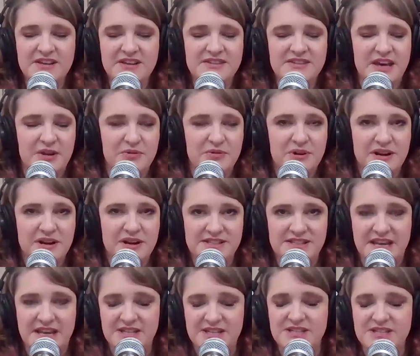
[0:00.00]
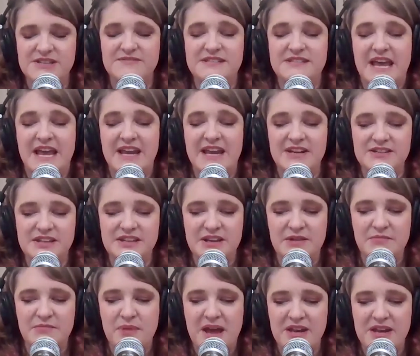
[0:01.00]
that organizations have taken to
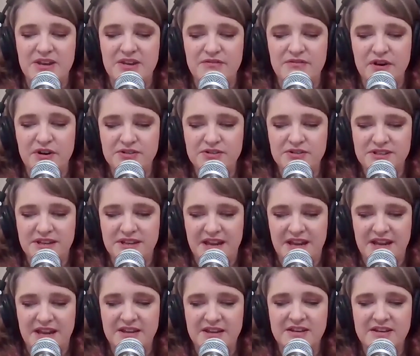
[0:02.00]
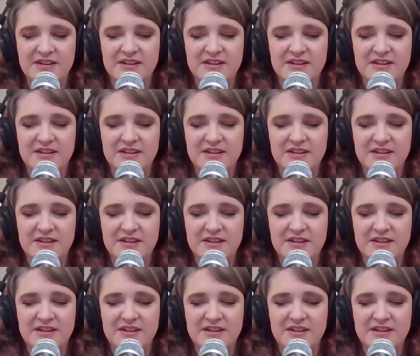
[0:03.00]
embed diversity